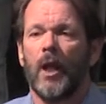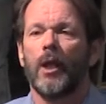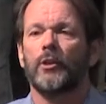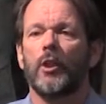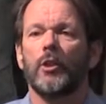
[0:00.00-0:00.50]

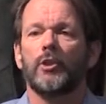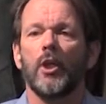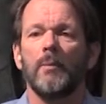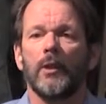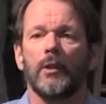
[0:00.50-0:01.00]
And so the
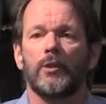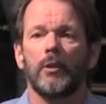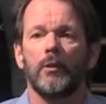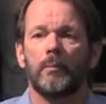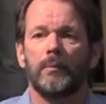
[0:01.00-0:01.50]
sum, of,
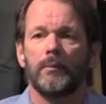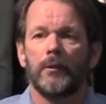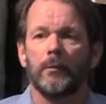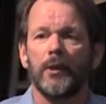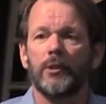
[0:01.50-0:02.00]
so the,
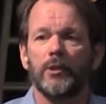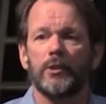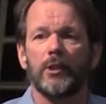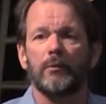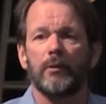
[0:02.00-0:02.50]
the preacher
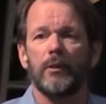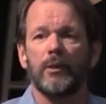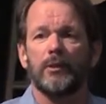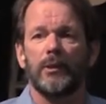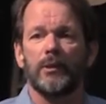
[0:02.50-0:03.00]
says, brother,
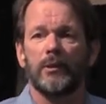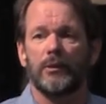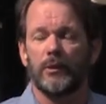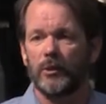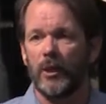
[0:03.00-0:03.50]
he says,
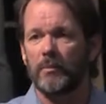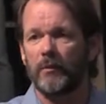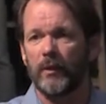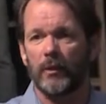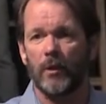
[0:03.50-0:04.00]
the sum
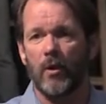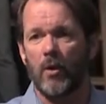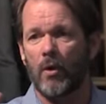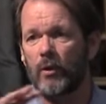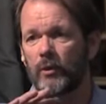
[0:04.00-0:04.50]
of it
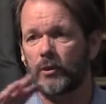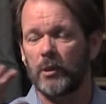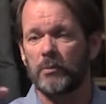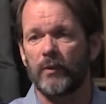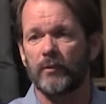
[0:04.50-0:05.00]
all, the
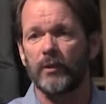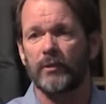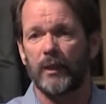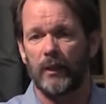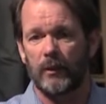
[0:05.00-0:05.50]
sum of
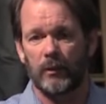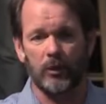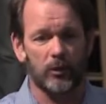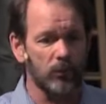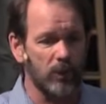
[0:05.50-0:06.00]
everything, the
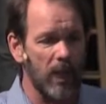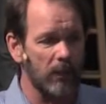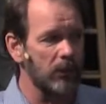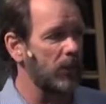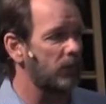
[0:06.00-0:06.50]

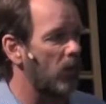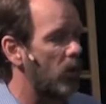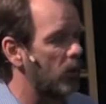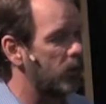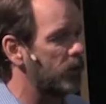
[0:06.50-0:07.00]
totality of
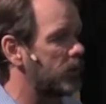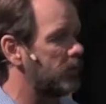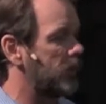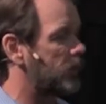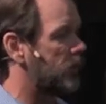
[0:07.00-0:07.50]
all the wisdom
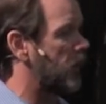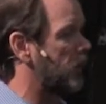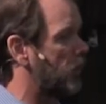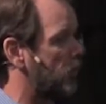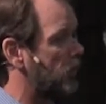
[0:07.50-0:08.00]
and insight
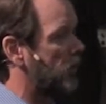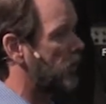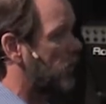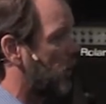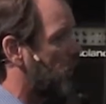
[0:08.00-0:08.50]
that you need
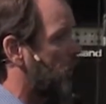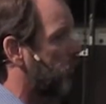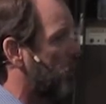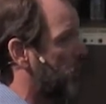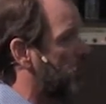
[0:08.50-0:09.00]
to know of
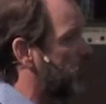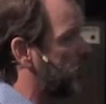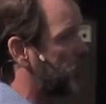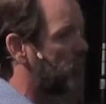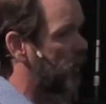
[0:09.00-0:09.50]
what you
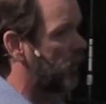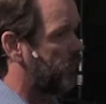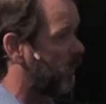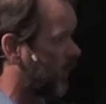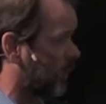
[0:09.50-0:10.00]
should really
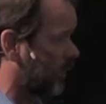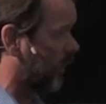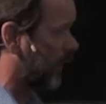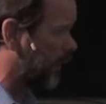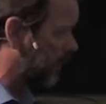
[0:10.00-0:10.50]
focus
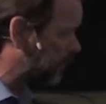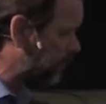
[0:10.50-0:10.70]
on is